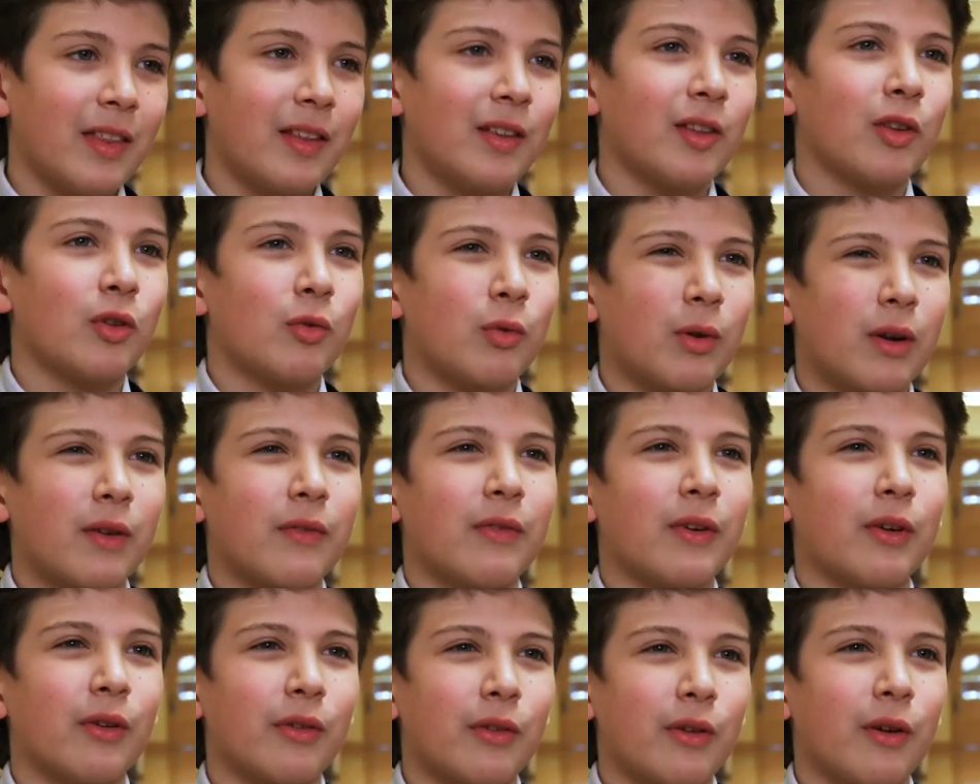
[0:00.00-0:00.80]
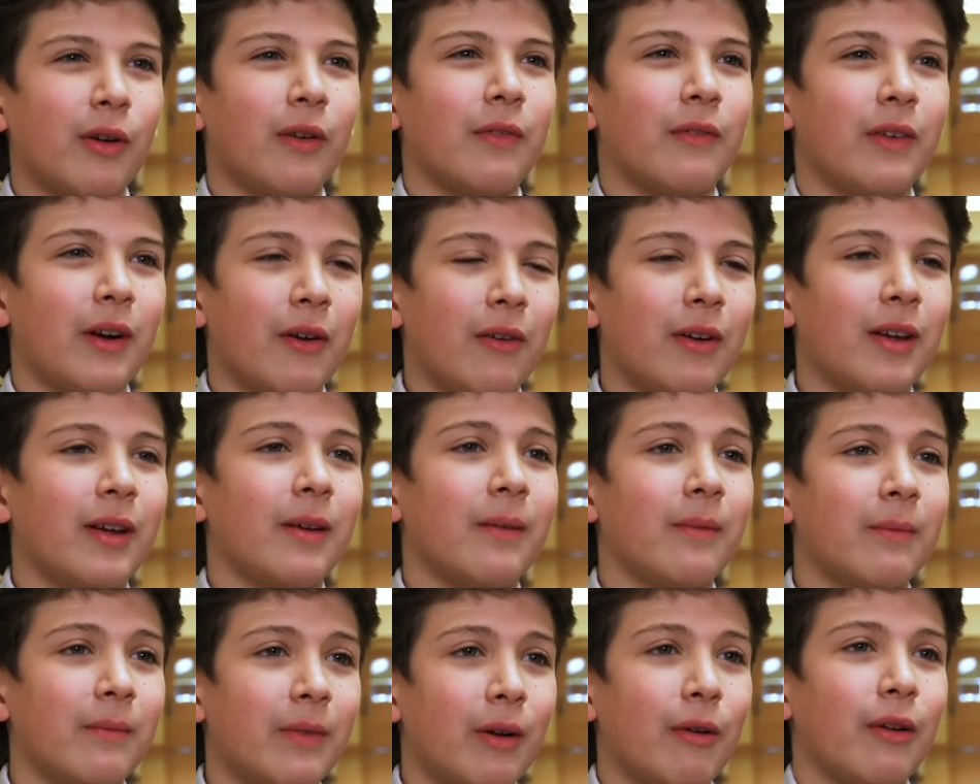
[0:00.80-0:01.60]
think Twig films are very,
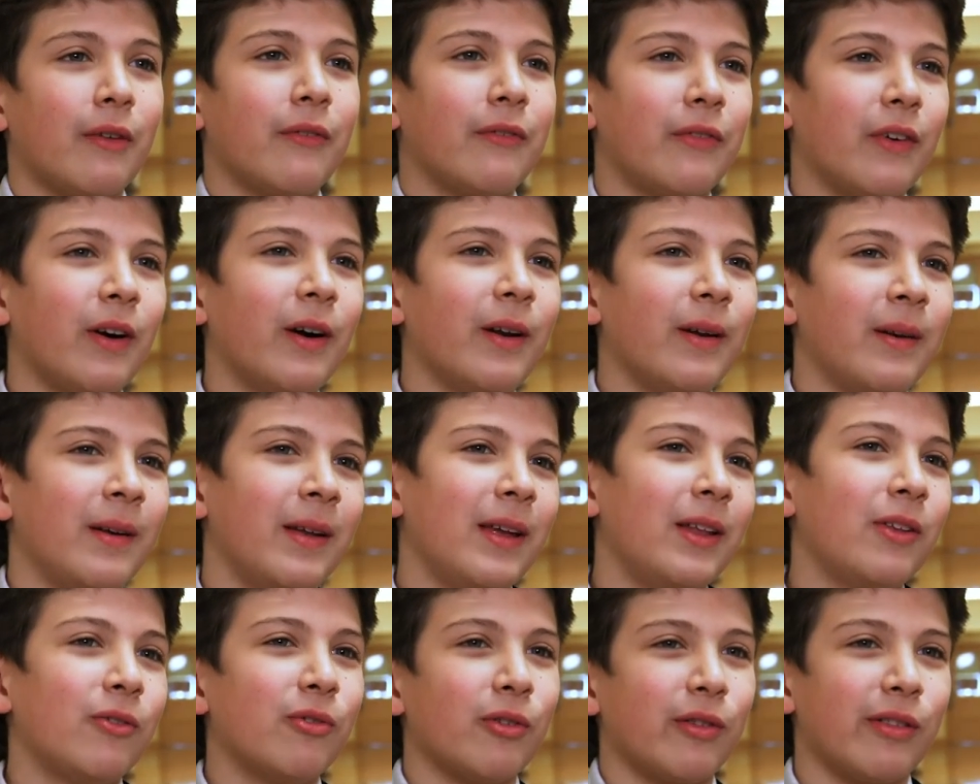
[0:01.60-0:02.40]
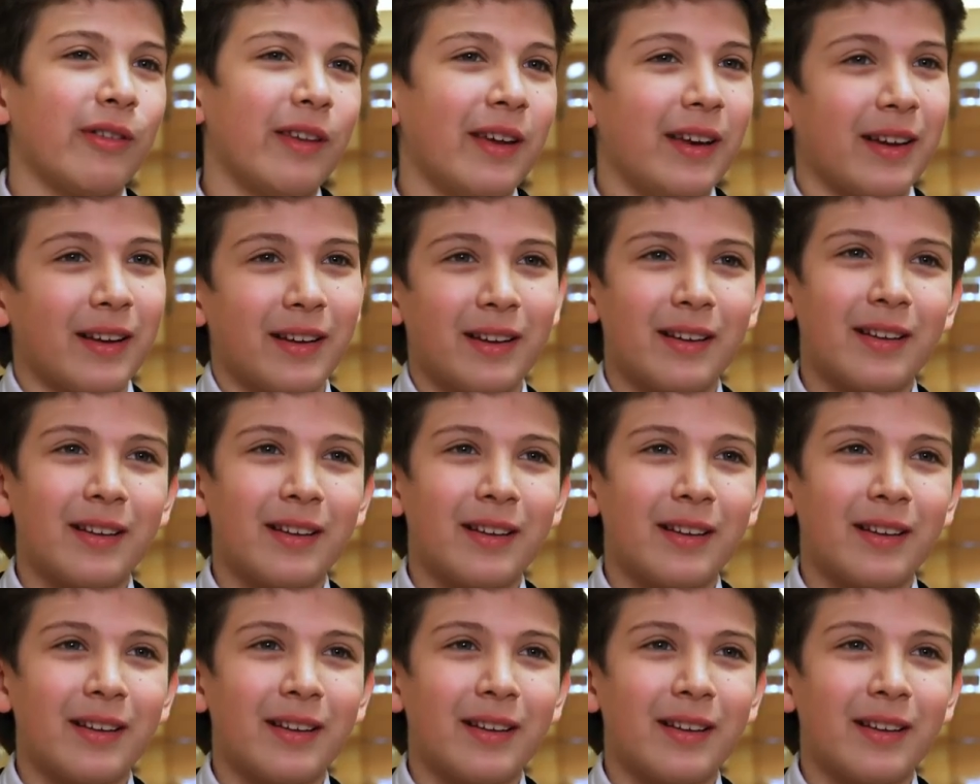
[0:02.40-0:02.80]
very fun, interesting.